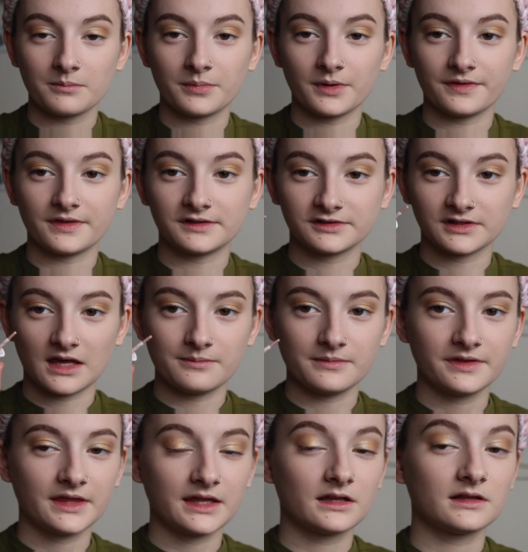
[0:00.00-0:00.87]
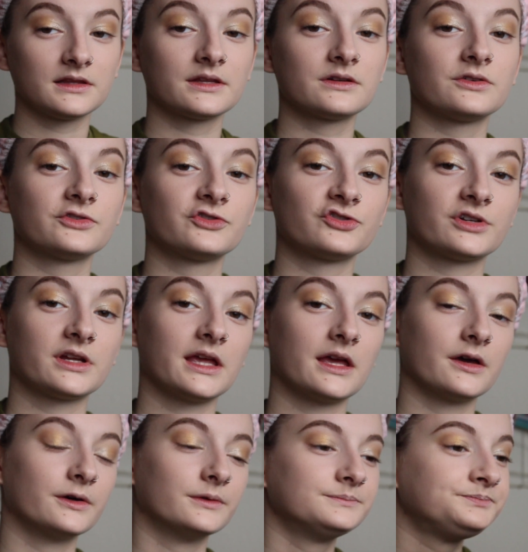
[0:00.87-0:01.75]
but this came in like a little
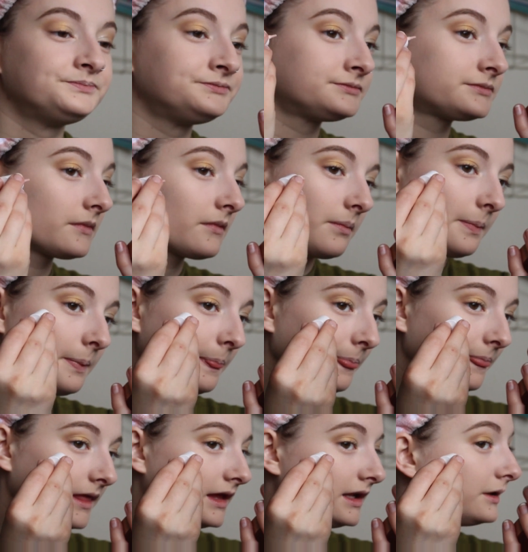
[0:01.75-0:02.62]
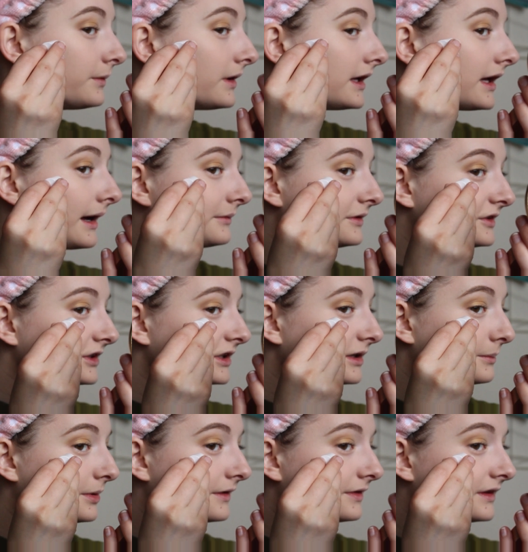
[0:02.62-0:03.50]
trio. Anyway, I'm just
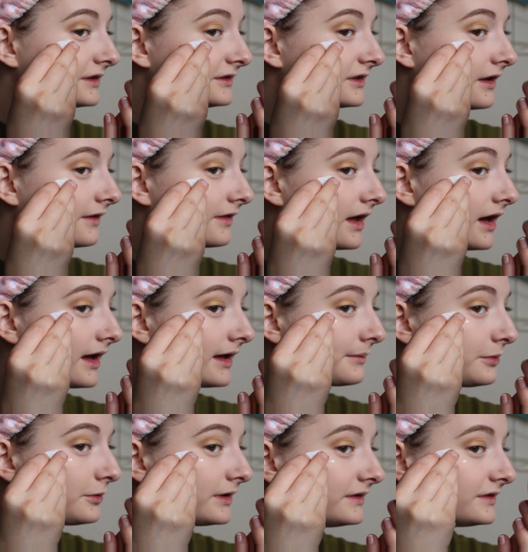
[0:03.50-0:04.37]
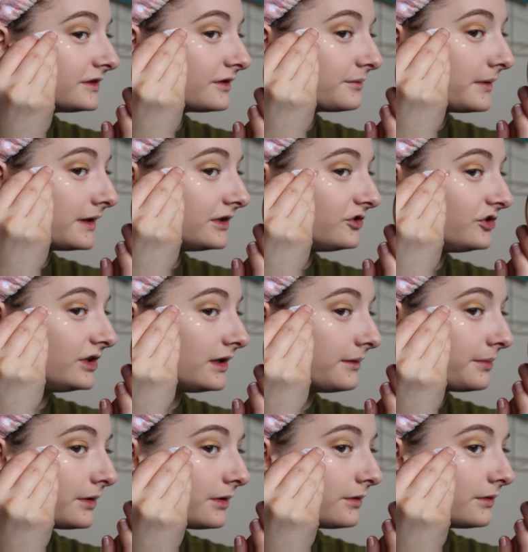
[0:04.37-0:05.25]
gonna put this on the high points of my
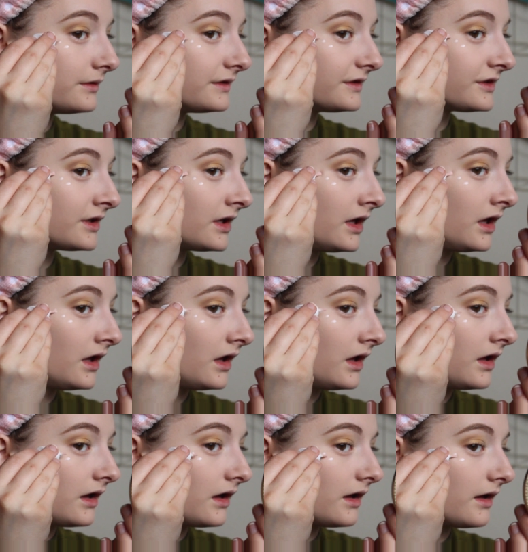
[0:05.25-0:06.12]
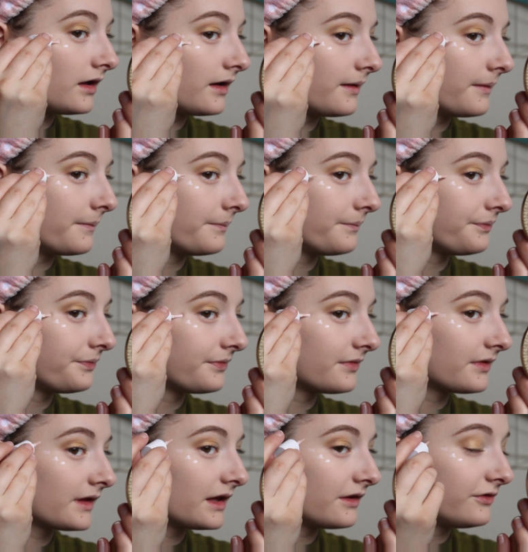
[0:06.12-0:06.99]
cheekbones.
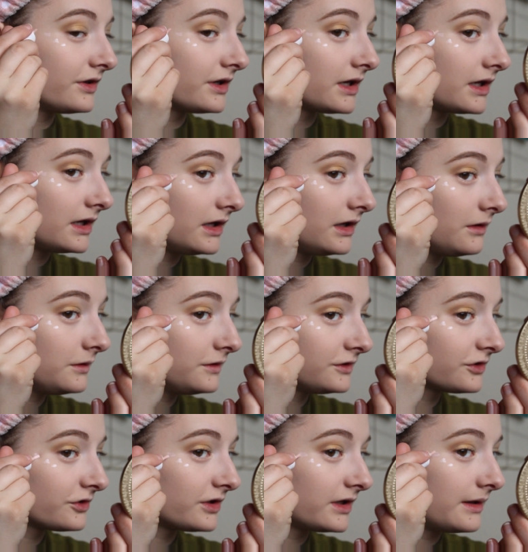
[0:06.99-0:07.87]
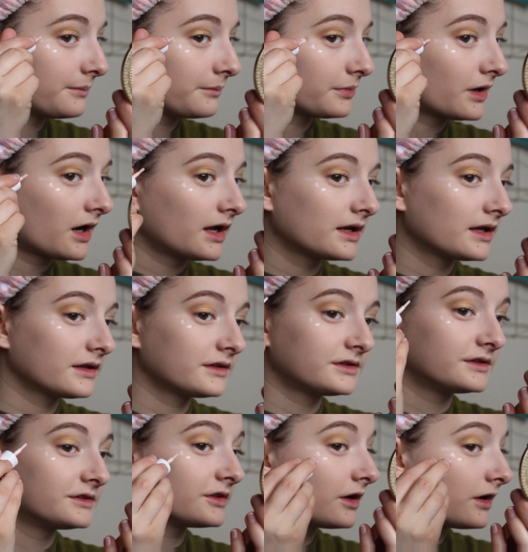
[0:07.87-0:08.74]
If you're gonna use cream
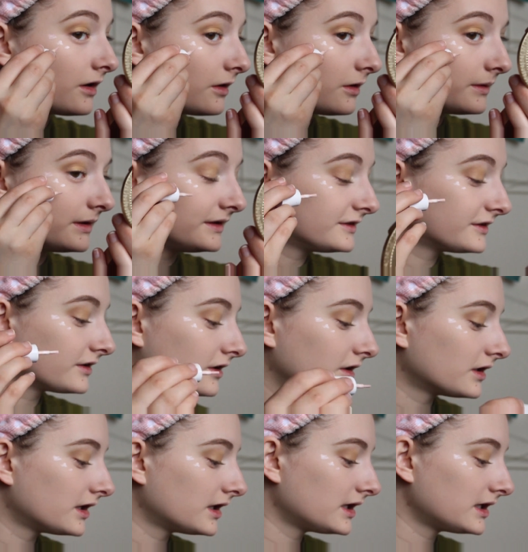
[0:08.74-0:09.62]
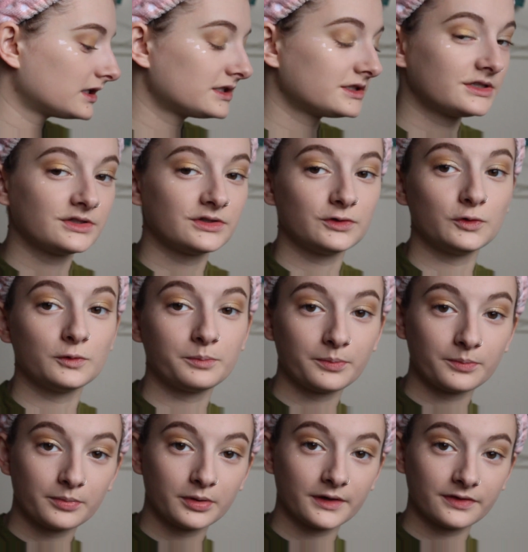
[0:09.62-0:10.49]
products, it's always good to
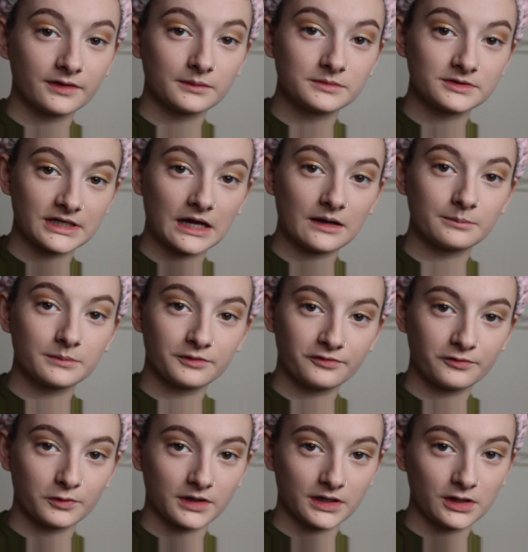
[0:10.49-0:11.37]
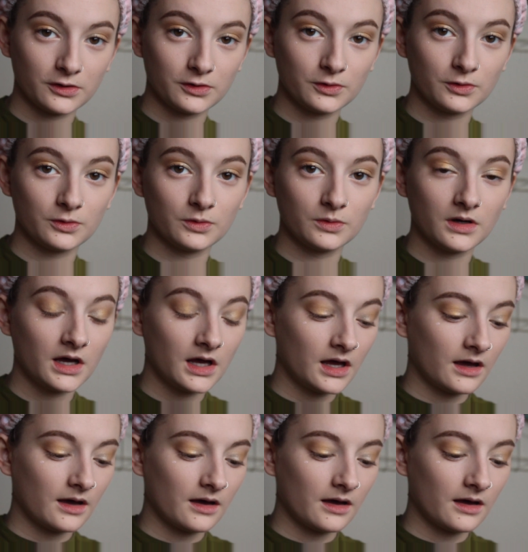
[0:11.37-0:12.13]
put them down before you